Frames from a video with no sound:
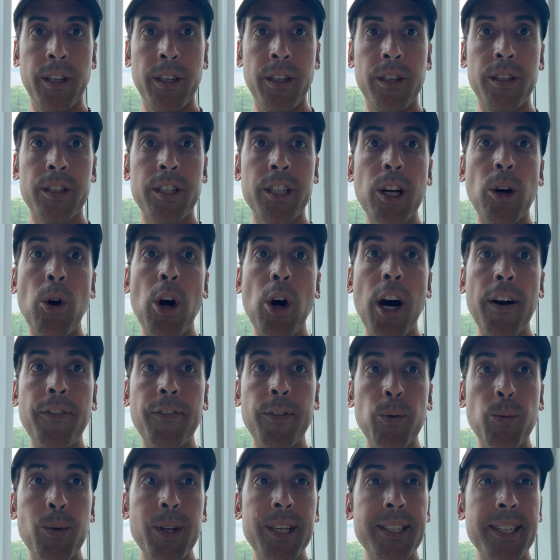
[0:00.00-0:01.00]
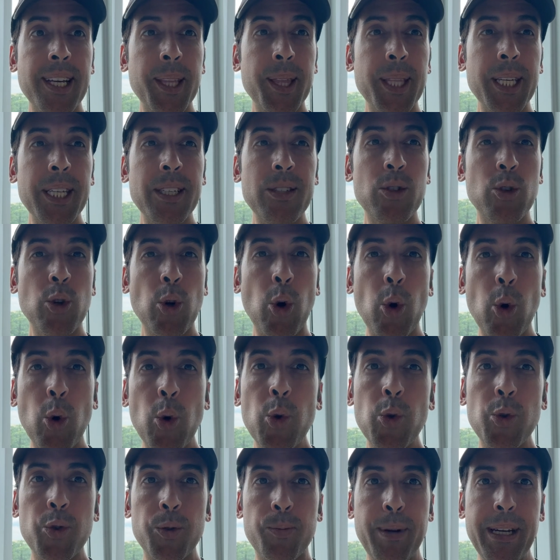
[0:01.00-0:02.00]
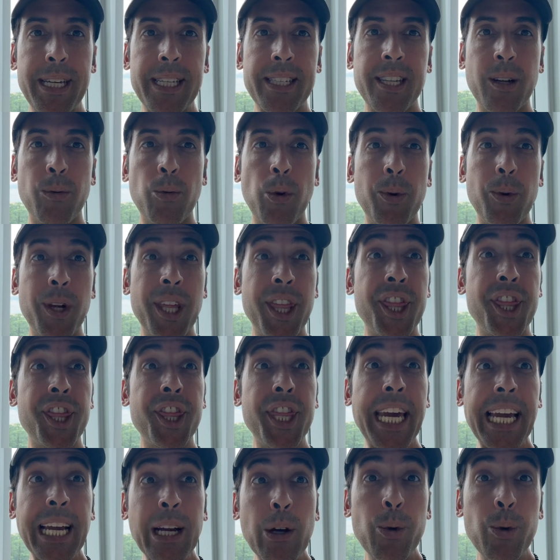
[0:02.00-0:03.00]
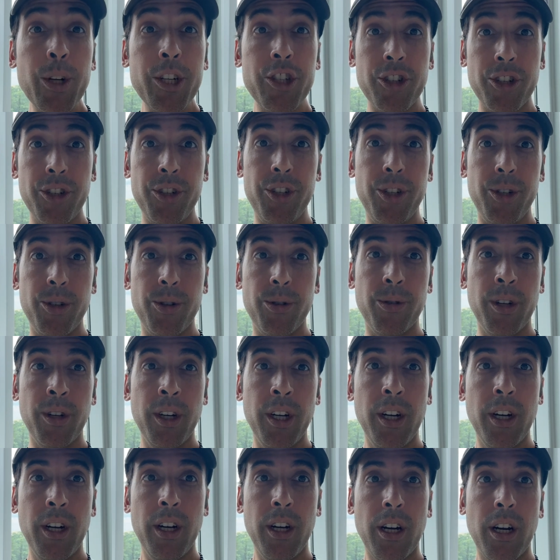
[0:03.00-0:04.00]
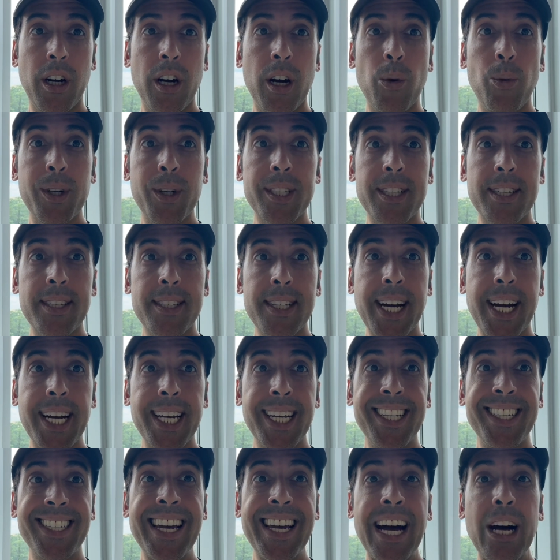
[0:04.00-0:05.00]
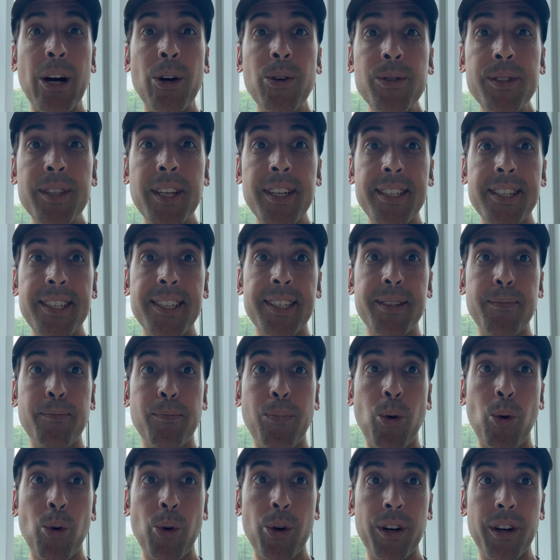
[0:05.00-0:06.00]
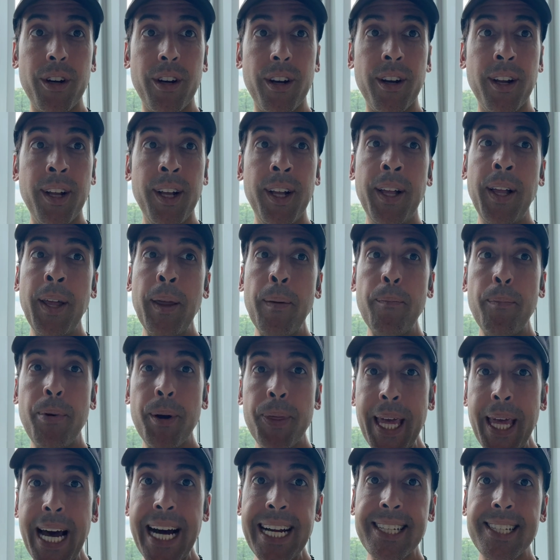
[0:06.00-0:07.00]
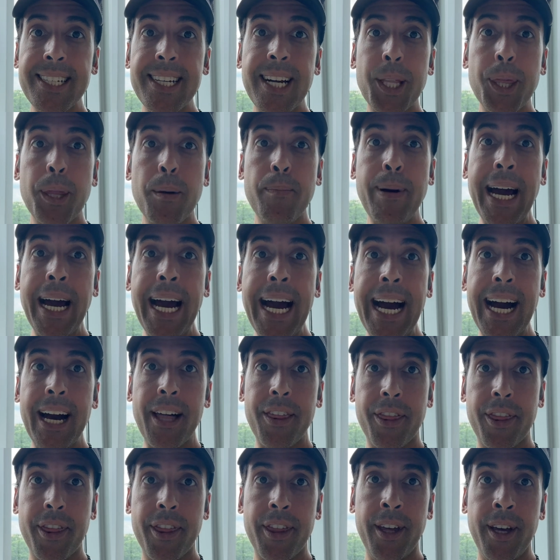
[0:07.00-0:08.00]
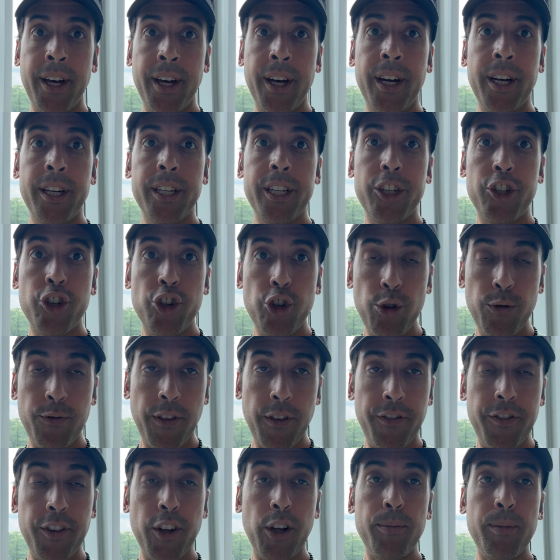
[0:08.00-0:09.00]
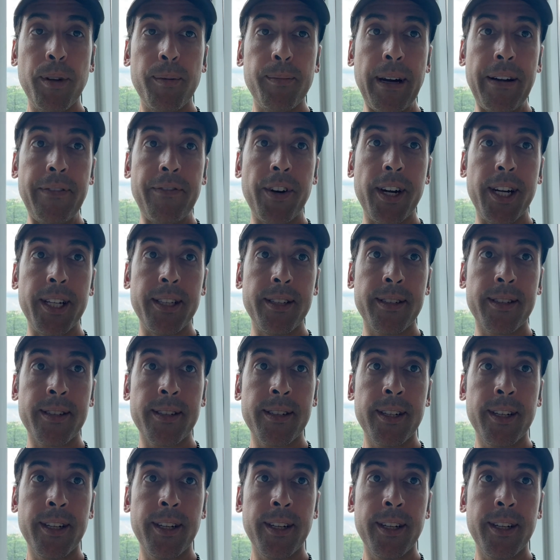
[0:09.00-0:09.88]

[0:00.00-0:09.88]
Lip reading: So often we set these goals based on what we think we should do or what society tells us is important, but that's not the path to true fulfillment, my friends.